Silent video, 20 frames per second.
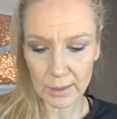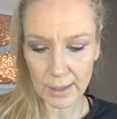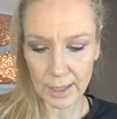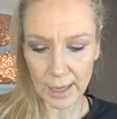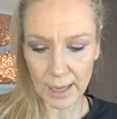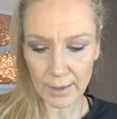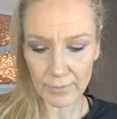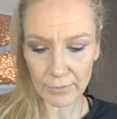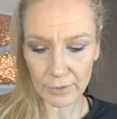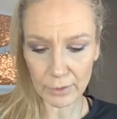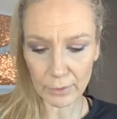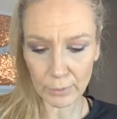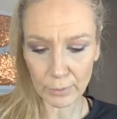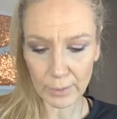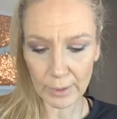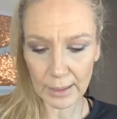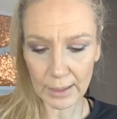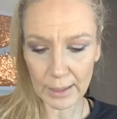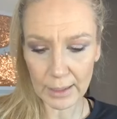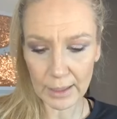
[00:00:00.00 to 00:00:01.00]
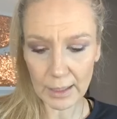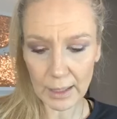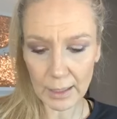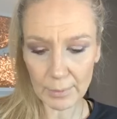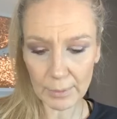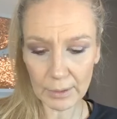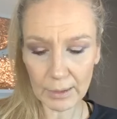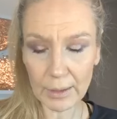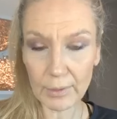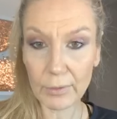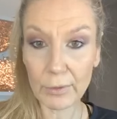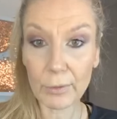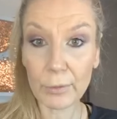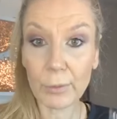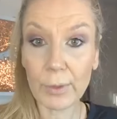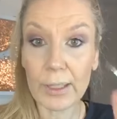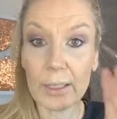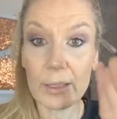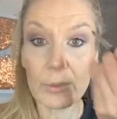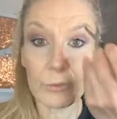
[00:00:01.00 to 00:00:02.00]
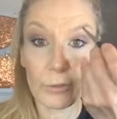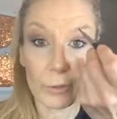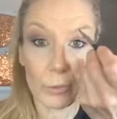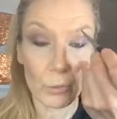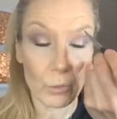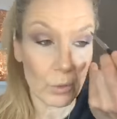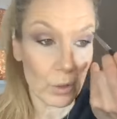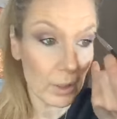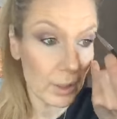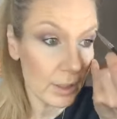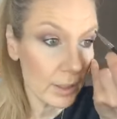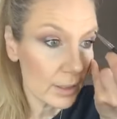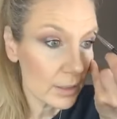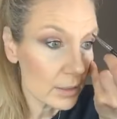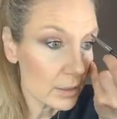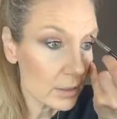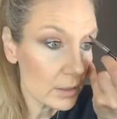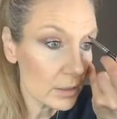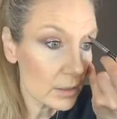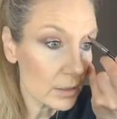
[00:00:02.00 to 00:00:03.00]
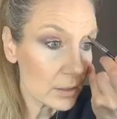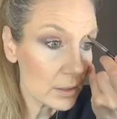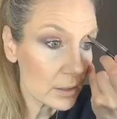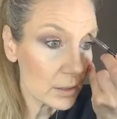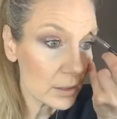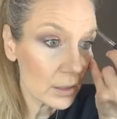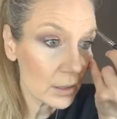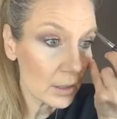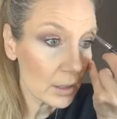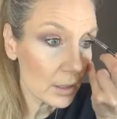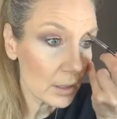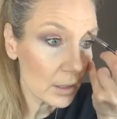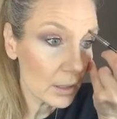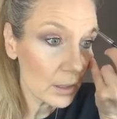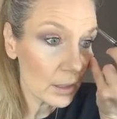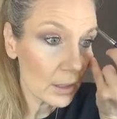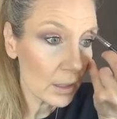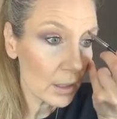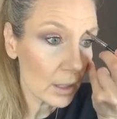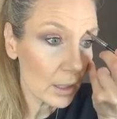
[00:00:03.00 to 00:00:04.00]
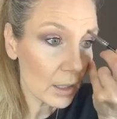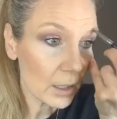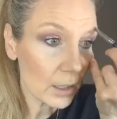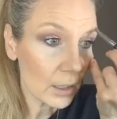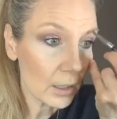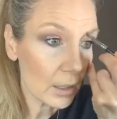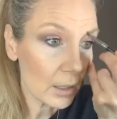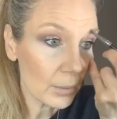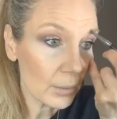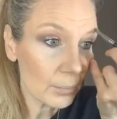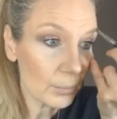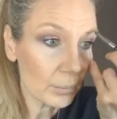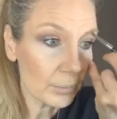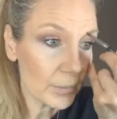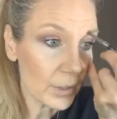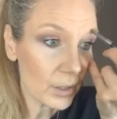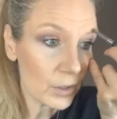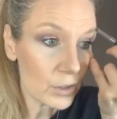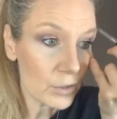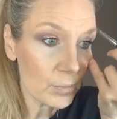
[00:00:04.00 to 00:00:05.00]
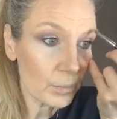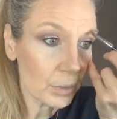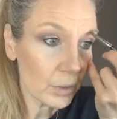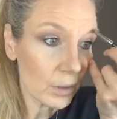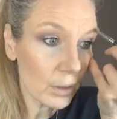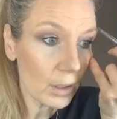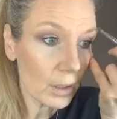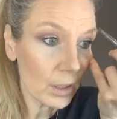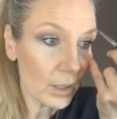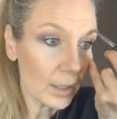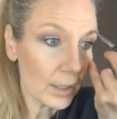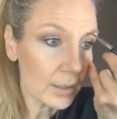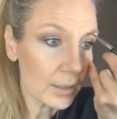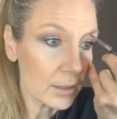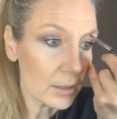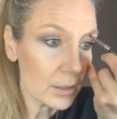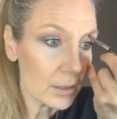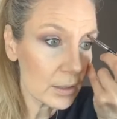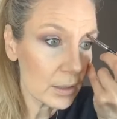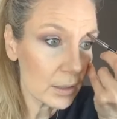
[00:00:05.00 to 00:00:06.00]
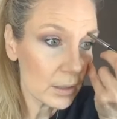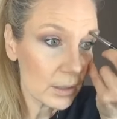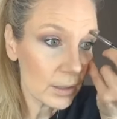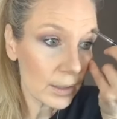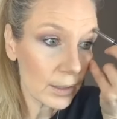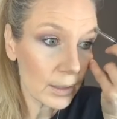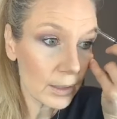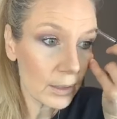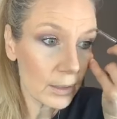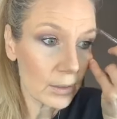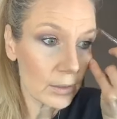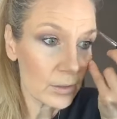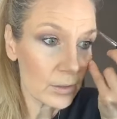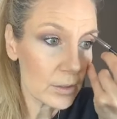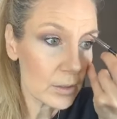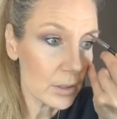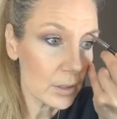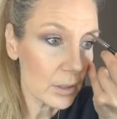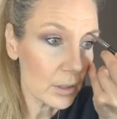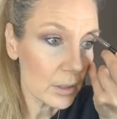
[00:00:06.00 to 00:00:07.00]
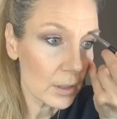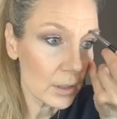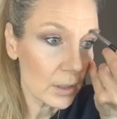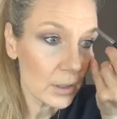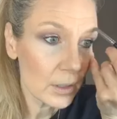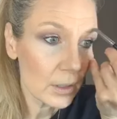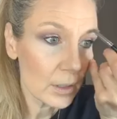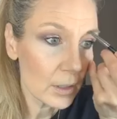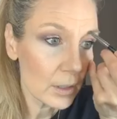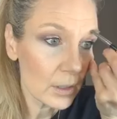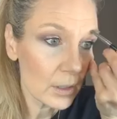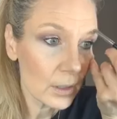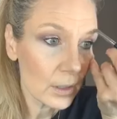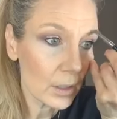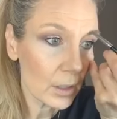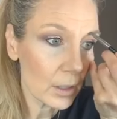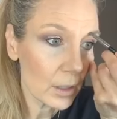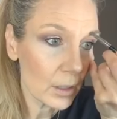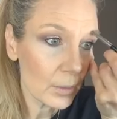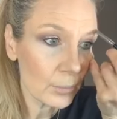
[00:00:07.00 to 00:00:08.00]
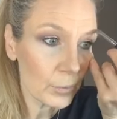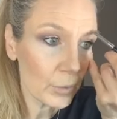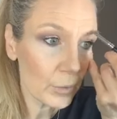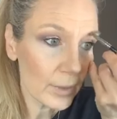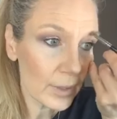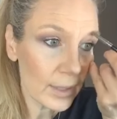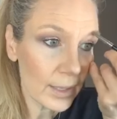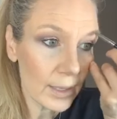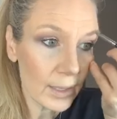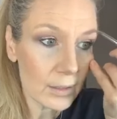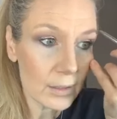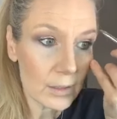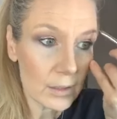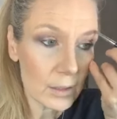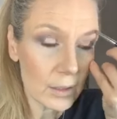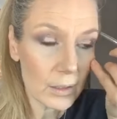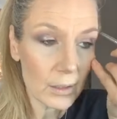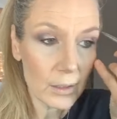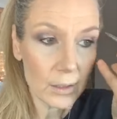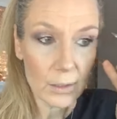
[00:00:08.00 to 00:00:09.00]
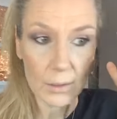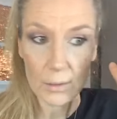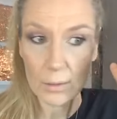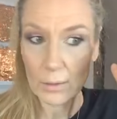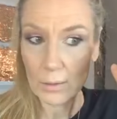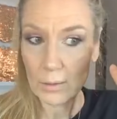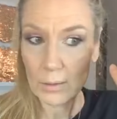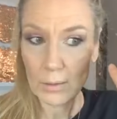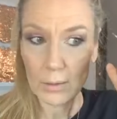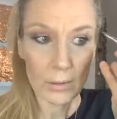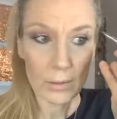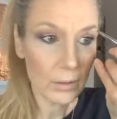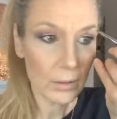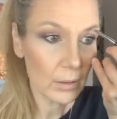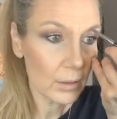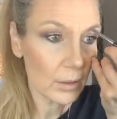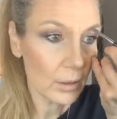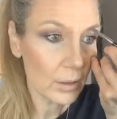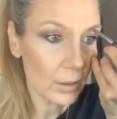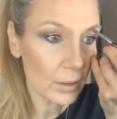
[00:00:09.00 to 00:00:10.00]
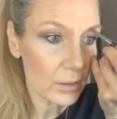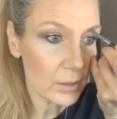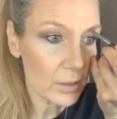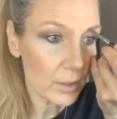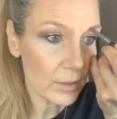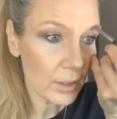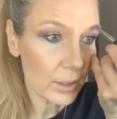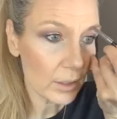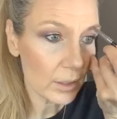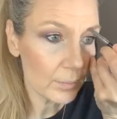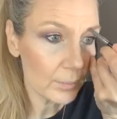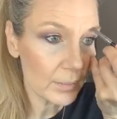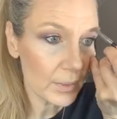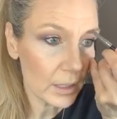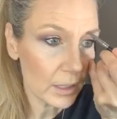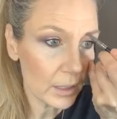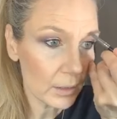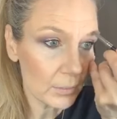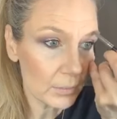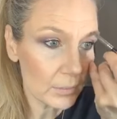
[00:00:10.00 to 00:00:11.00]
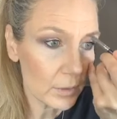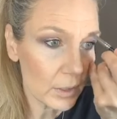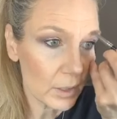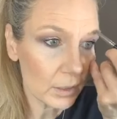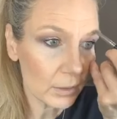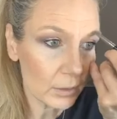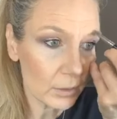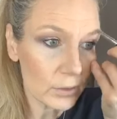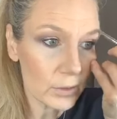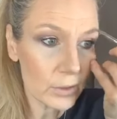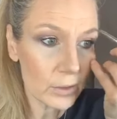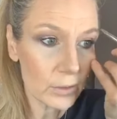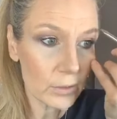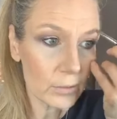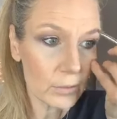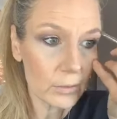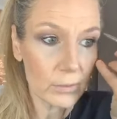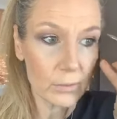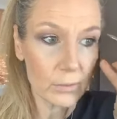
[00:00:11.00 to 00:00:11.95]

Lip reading: They have 3, I believe 3 different ones. There's blonde, there's brunette, and then there's, I think, a medium color too.